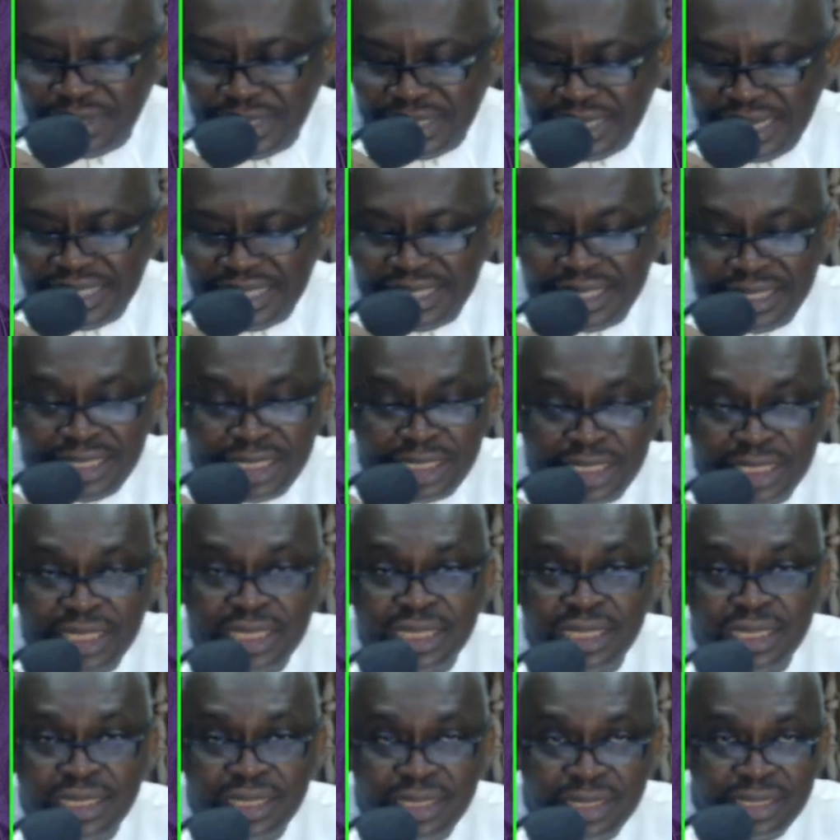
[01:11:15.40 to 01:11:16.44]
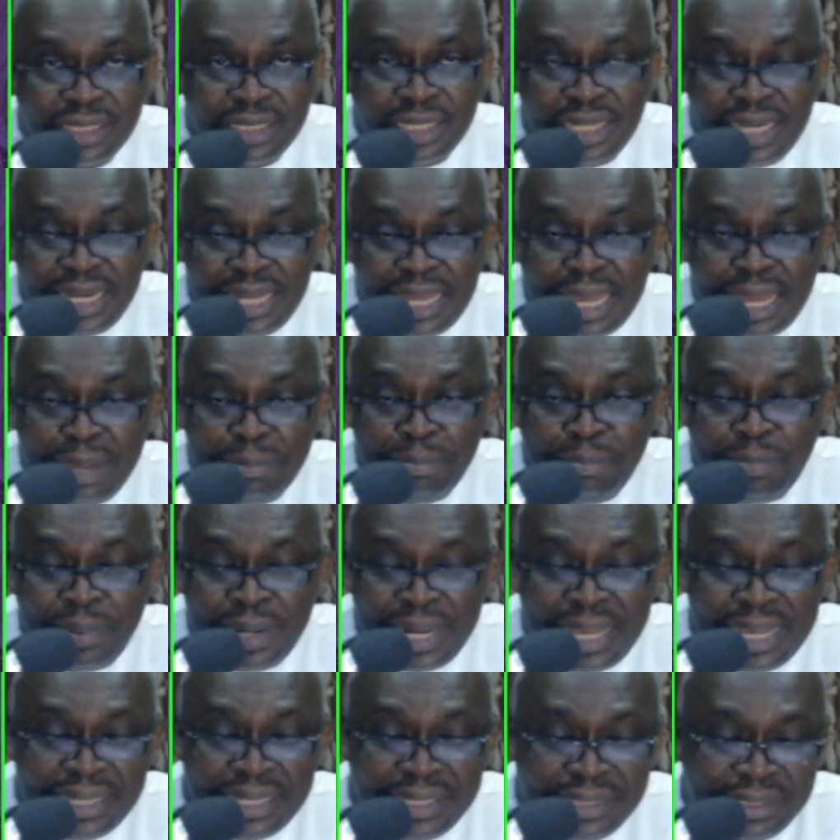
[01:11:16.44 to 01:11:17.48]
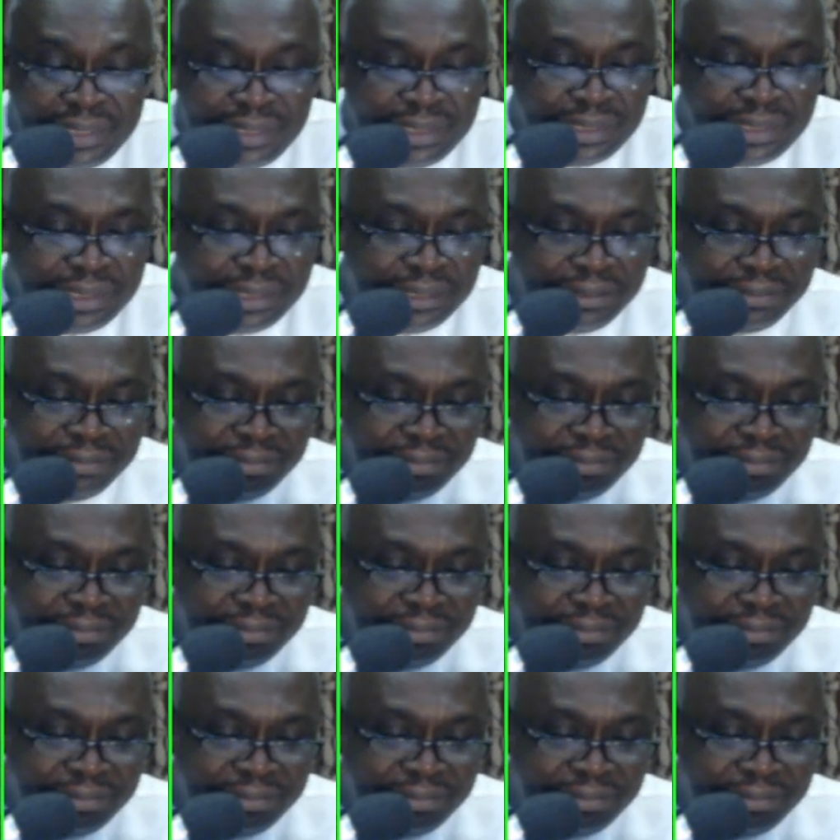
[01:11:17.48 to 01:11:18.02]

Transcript: and this really applies